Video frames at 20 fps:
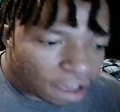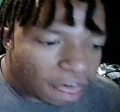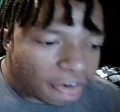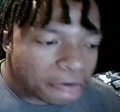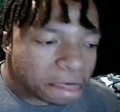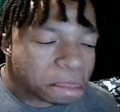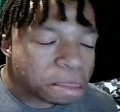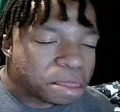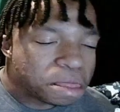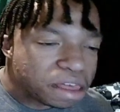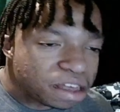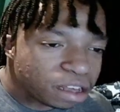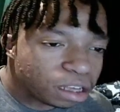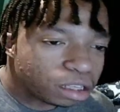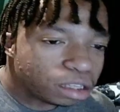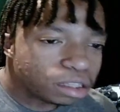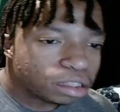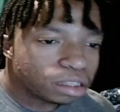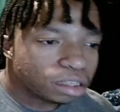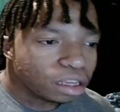
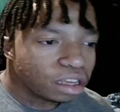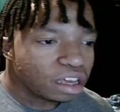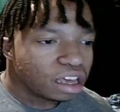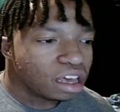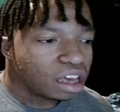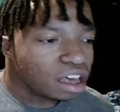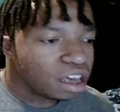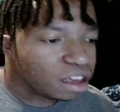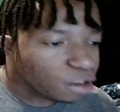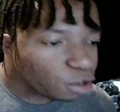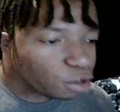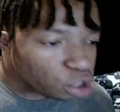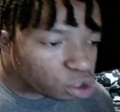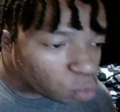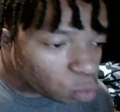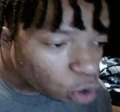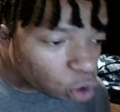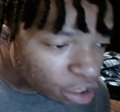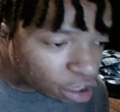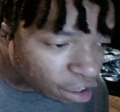This is
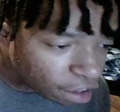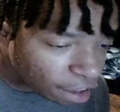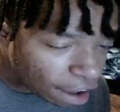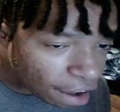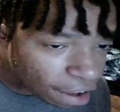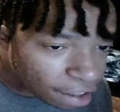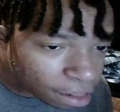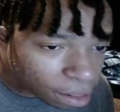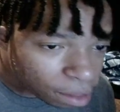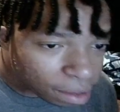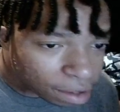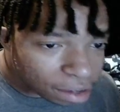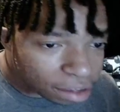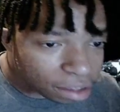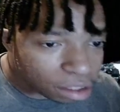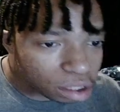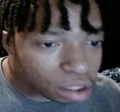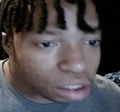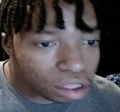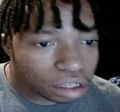what I
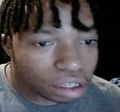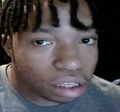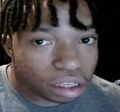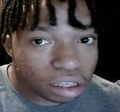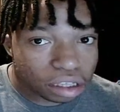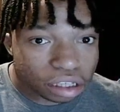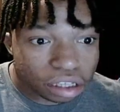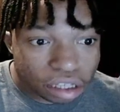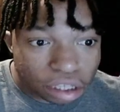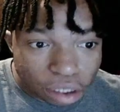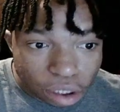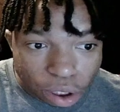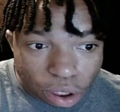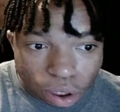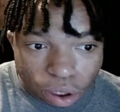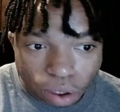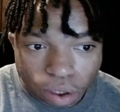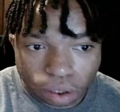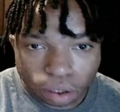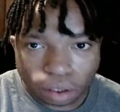like to
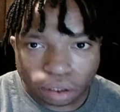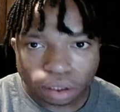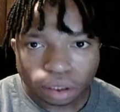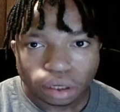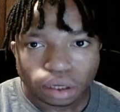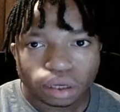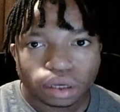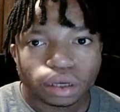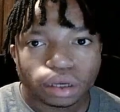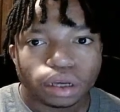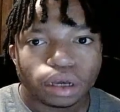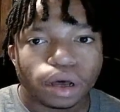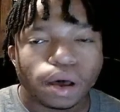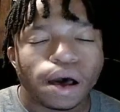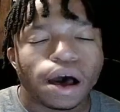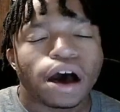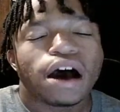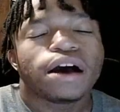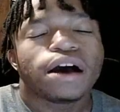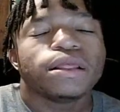hear.
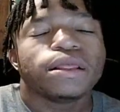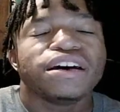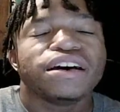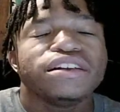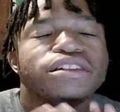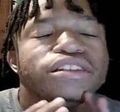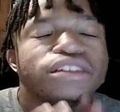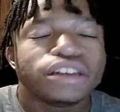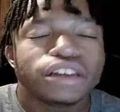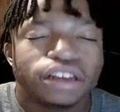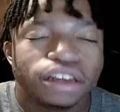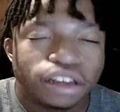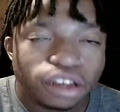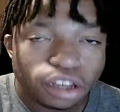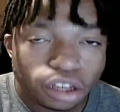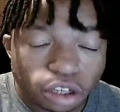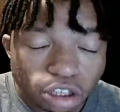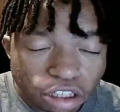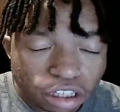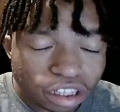I like to
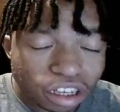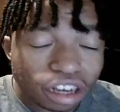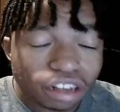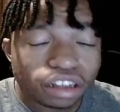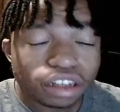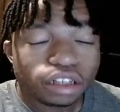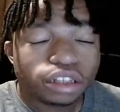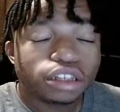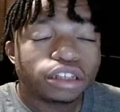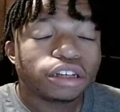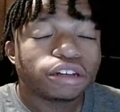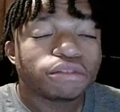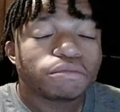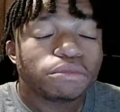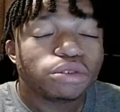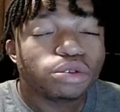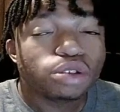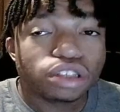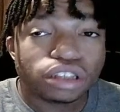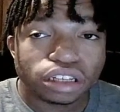hear I like to hear
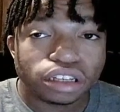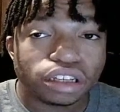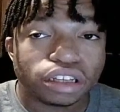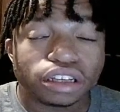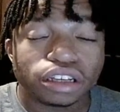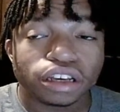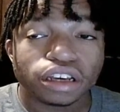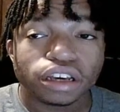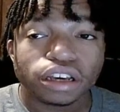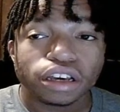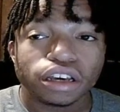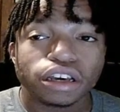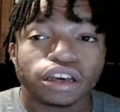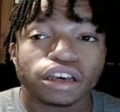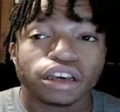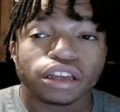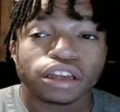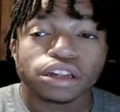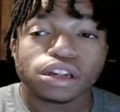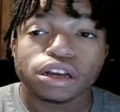music
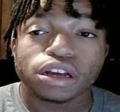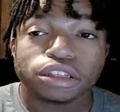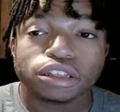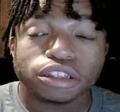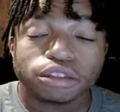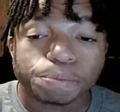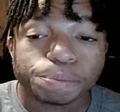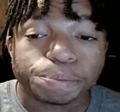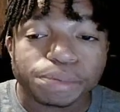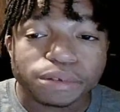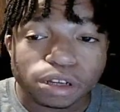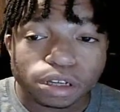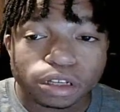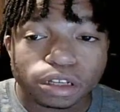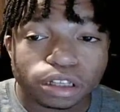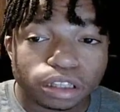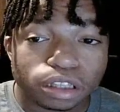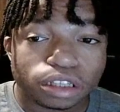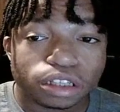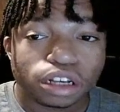that
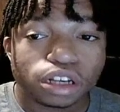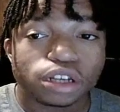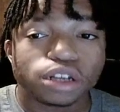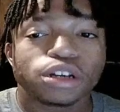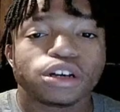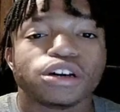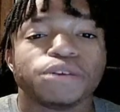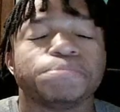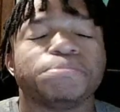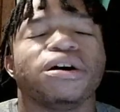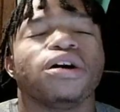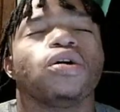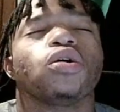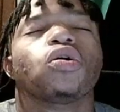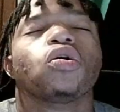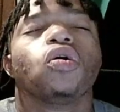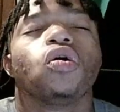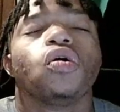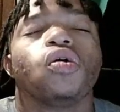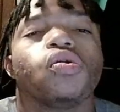speaks about
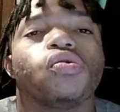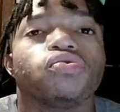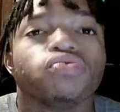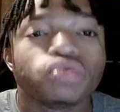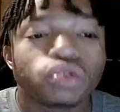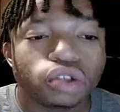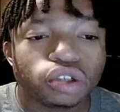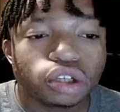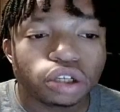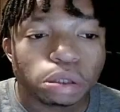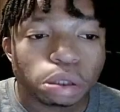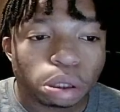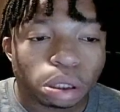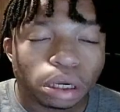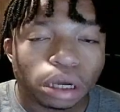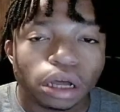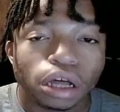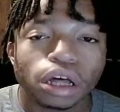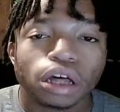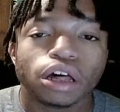culture,
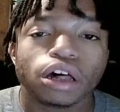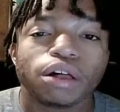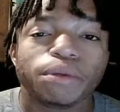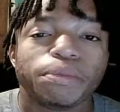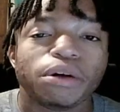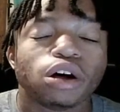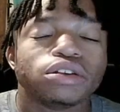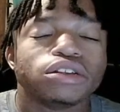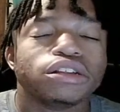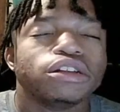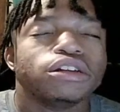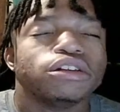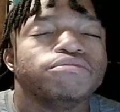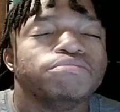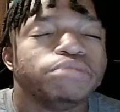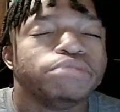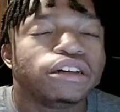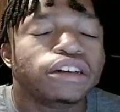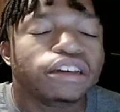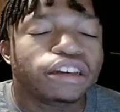about their
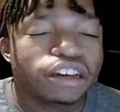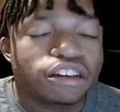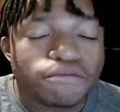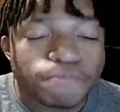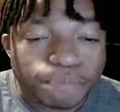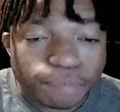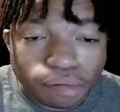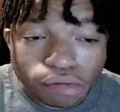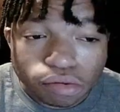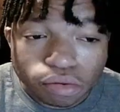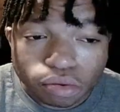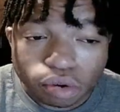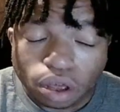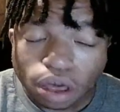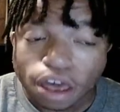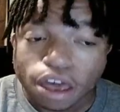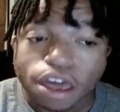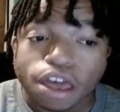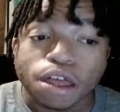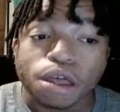people,
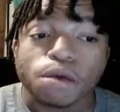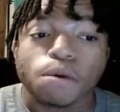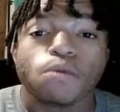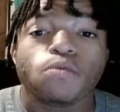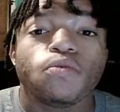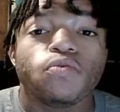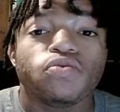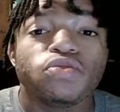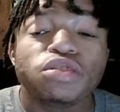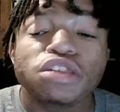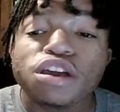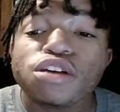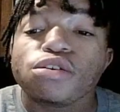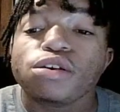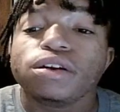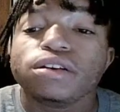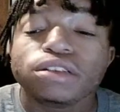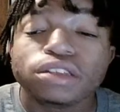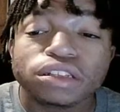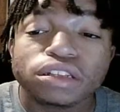
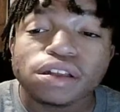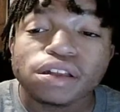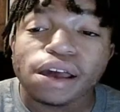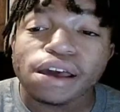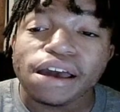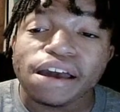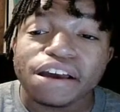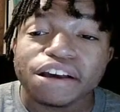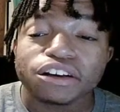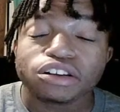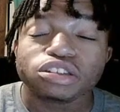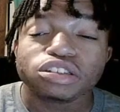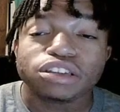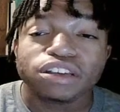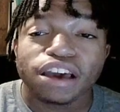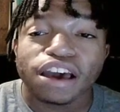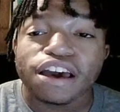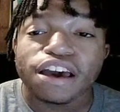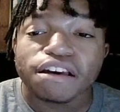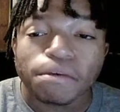lyrics that actually
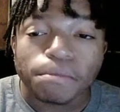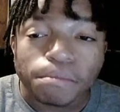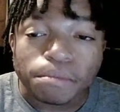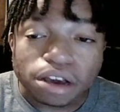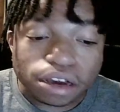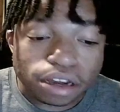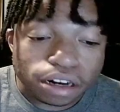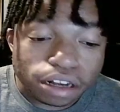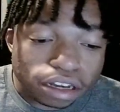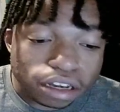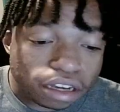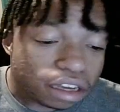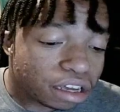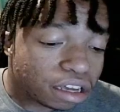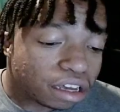have meaning.